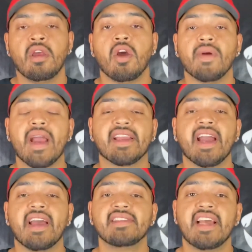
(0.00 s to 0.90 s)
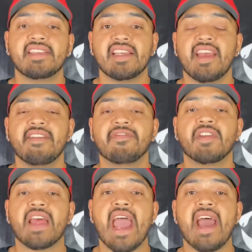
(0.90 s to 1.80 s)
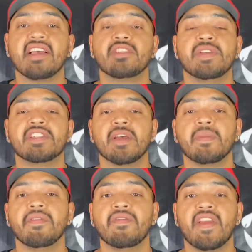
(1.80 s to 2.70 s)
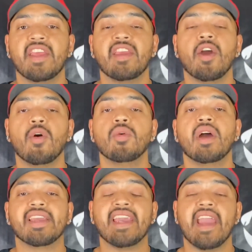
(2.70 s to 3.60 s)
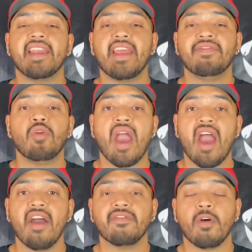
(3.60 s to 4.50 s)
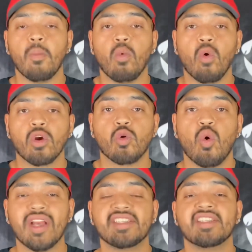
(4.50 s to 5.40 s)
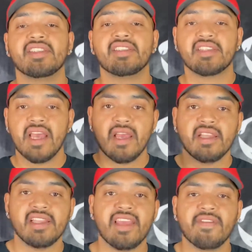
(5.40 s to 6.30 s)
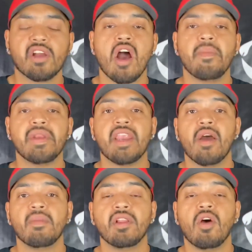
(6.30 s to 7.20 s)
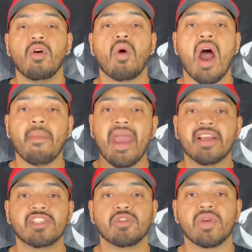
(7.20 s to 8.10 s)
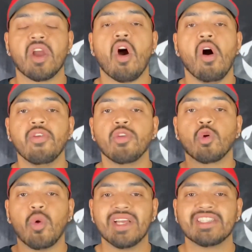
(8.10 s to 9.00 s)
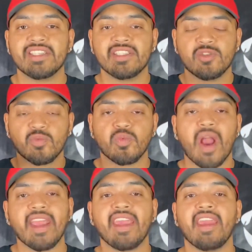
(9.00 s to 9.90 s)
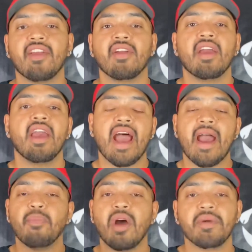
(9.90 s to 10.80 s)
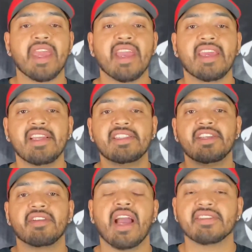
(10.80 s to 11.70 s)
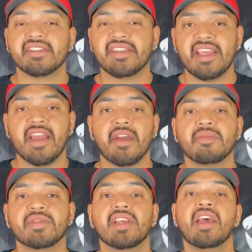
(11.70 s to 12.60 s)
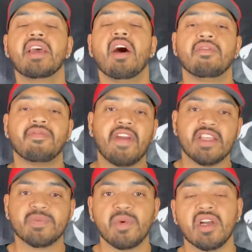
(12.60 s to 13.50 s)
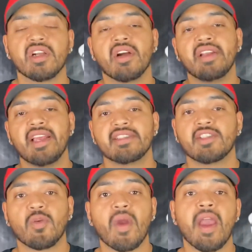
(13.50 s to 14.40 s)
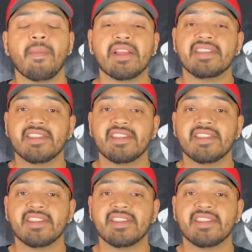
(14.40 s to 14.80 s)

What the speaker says: All right, guys, that's it for the Ask Me Something video. Again, if you have more questions, leave a comment down below. I'm answering all the questions right here. I probably can't get to your guys' DMs on Facebook, on Instagram.